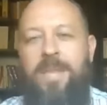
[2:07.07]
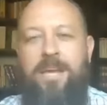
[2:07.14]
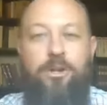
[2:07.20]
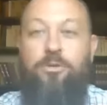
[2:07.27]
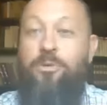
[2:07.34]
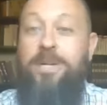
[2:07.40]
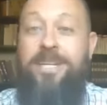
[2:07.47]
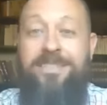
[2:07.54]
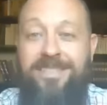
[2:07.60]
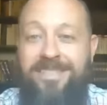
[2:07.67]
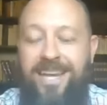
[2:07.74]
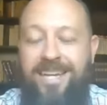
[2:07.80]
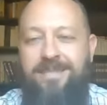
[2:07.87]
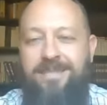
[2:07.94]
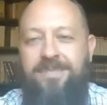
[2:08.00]
agreed to
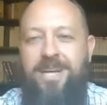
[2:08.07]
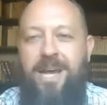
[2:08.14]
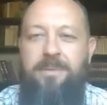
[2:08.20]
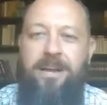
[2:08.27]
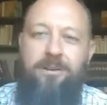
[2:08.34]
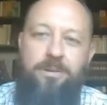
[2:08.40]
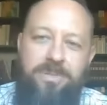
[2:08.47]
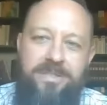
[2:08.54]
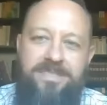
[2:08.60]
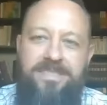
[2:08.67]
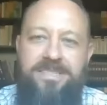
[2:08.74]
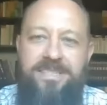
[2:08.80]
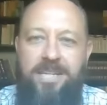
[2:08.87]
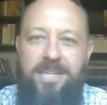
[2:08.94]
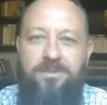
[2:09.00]
take some time out of your
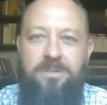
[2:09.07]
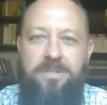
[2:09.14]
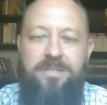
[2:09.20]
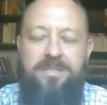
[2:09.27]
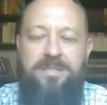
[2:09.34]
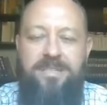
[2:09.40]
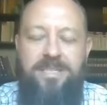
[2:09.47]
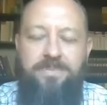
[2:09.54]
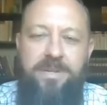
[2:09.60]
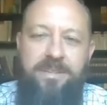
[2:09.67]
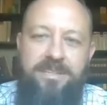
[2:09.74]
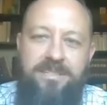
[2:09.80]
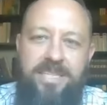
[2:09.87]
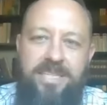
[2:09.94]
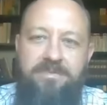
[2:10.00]
busy schedule to
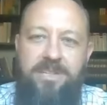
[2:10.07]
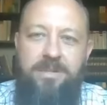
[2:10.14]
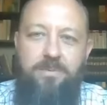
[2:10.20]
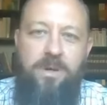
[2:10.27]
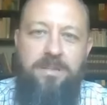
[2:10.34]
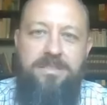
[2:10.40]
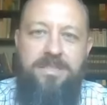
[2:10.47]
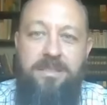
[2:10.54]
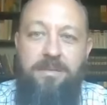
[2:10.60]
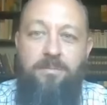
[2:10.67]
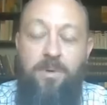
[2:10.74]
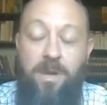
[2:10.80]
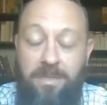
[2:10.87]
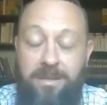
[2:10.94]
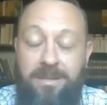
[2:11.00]
spend this evening
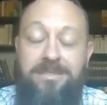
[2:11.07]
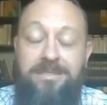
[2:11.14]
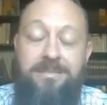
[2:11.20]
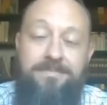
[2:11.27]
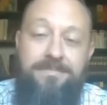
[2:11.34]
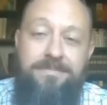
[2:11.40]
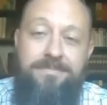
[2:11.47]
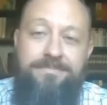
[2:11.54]
with us.